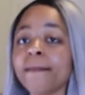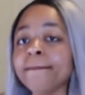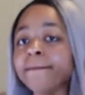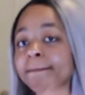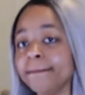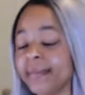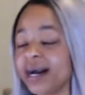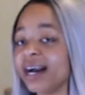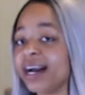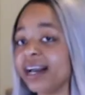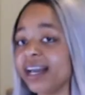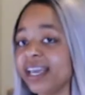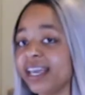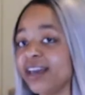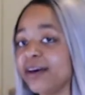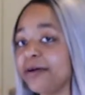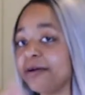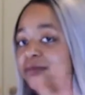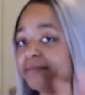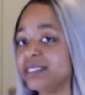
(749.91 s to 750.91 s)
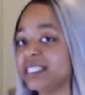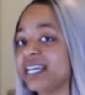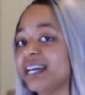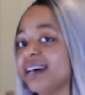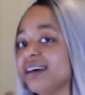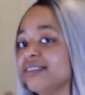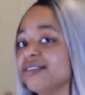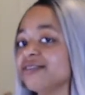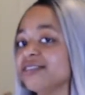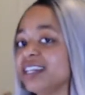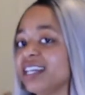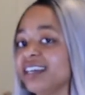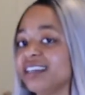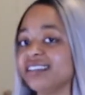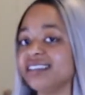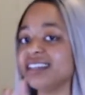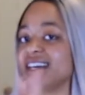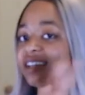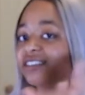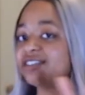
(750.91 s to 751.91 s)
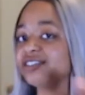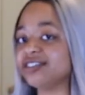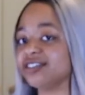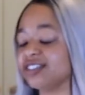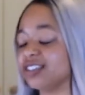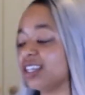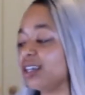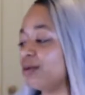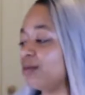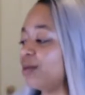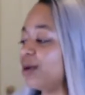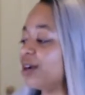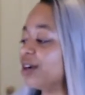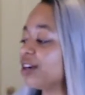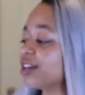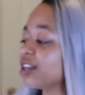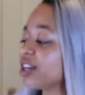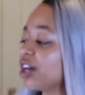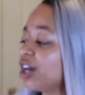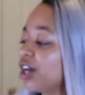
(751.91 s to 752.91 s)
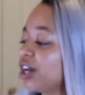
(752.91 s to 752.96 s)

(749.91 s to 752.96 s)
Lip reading: my hometown, and that's just like weird.